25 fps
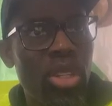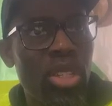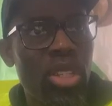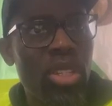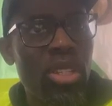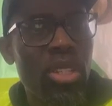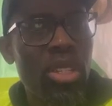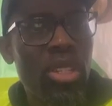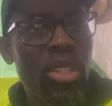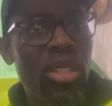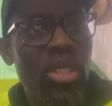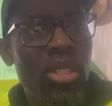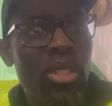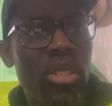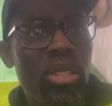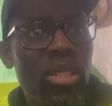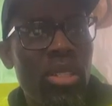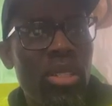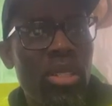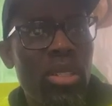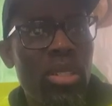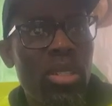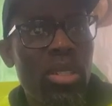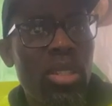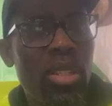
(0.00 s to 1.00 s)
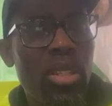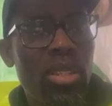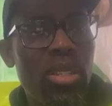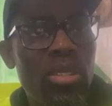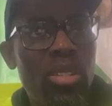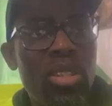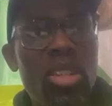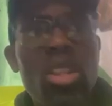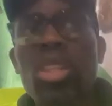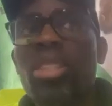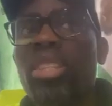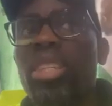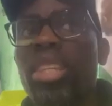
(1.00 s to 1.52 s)
drug.
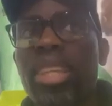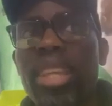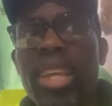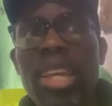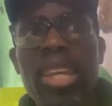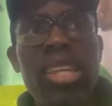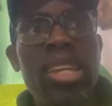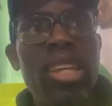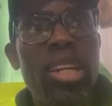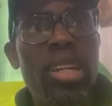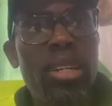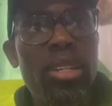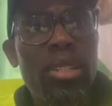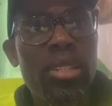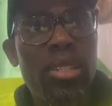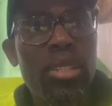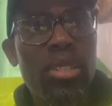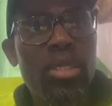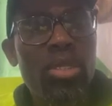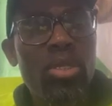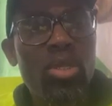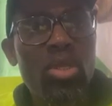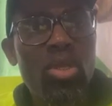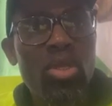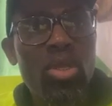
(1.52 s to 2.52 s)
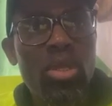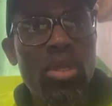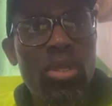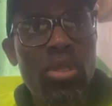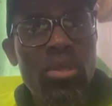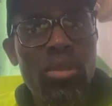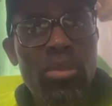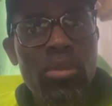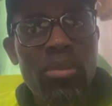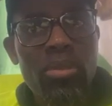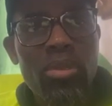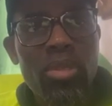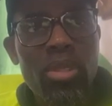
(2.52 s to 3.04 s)
Lossi Kenya.
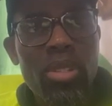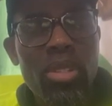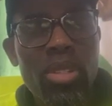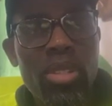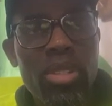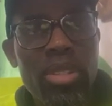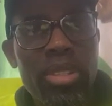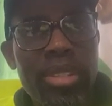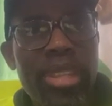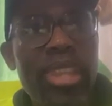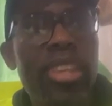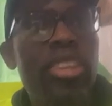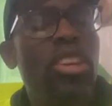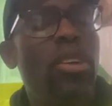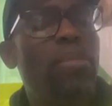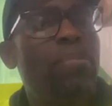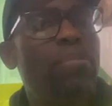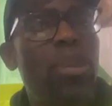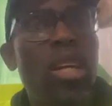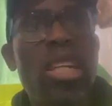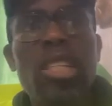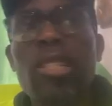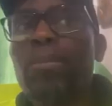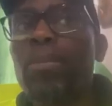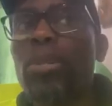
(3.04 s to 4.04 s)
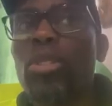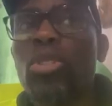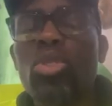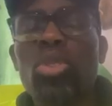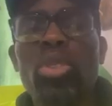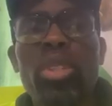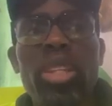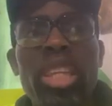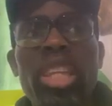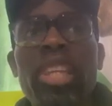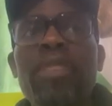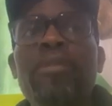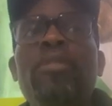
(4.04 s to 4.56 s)
Take your passport
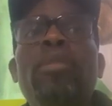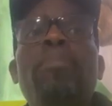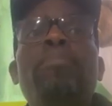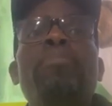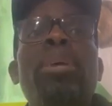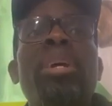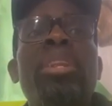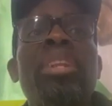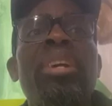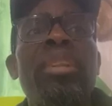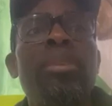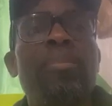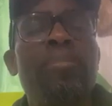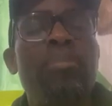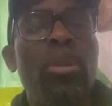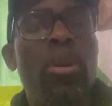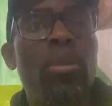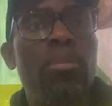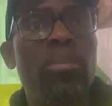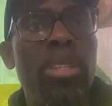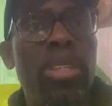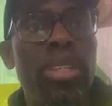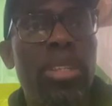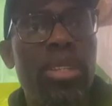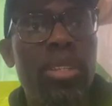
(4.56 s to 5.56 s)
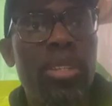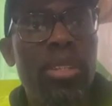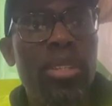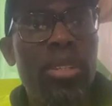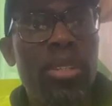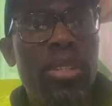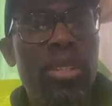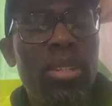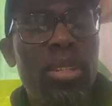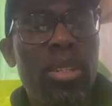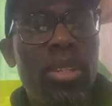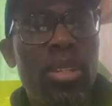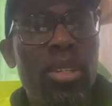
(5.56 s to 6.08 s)
to even Benin Republic.
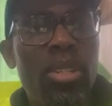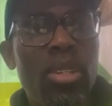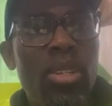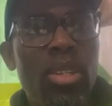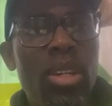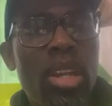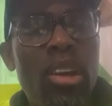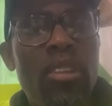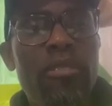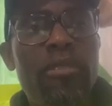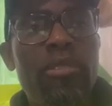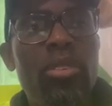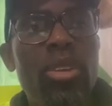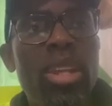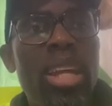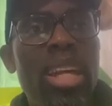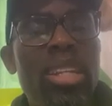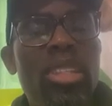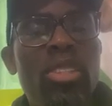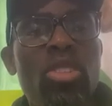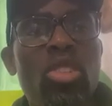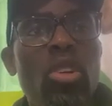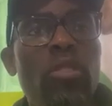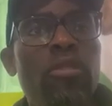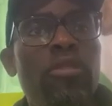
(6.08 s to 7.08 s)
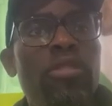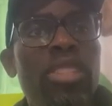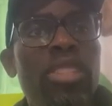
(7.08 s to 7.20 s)
Can Fulani